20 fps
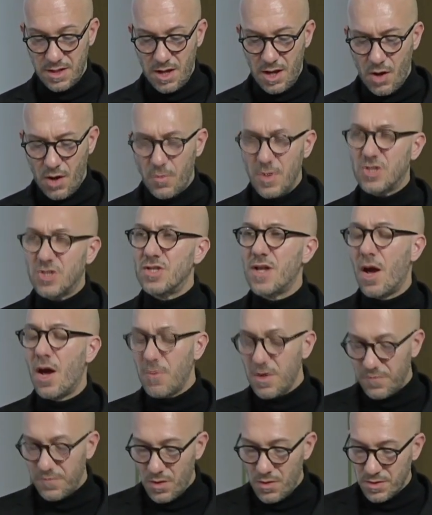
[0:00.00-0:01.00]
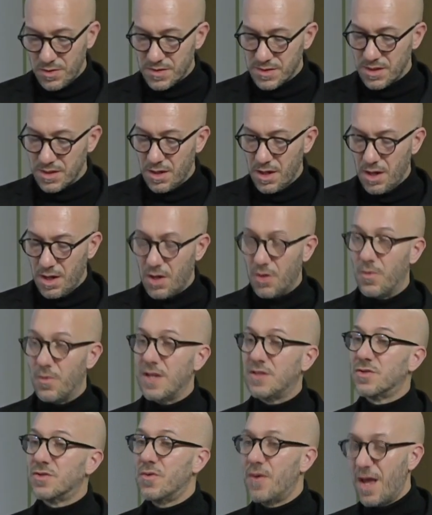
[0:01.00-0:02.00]
which now evokes
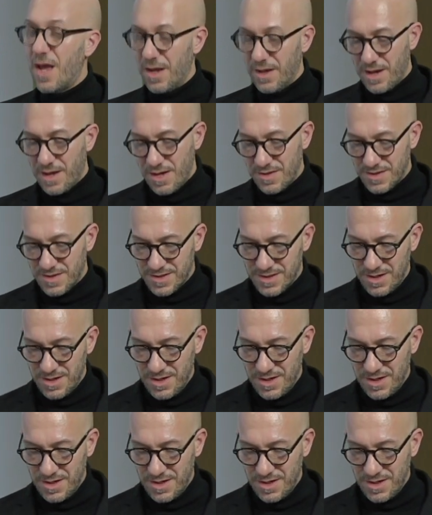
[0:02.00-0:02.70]
retro elegance